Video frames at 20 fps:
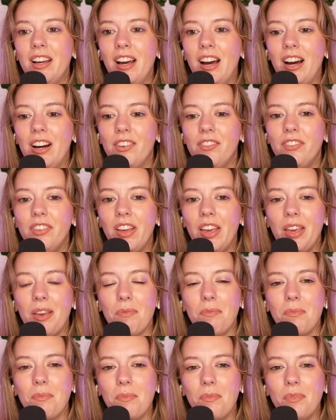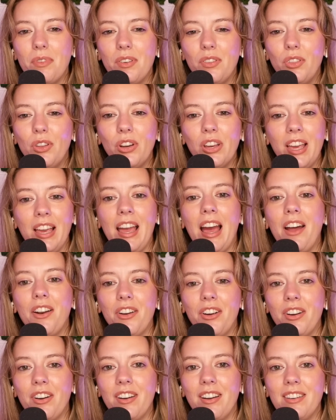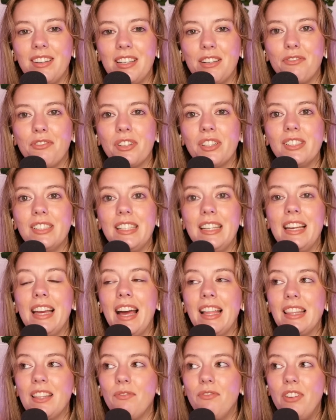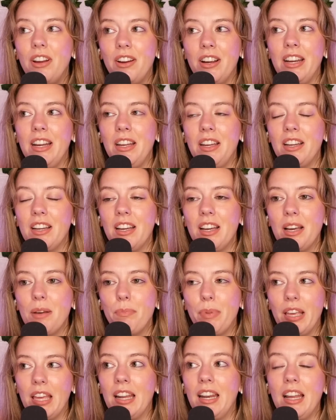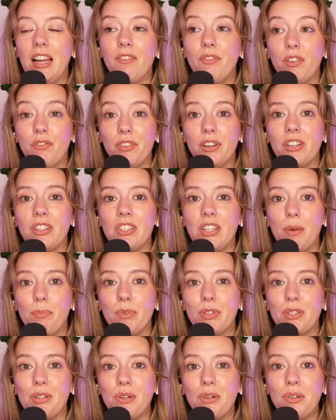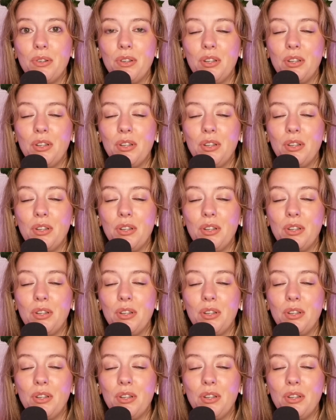of him looking at her differently at the very beginning of the first episode,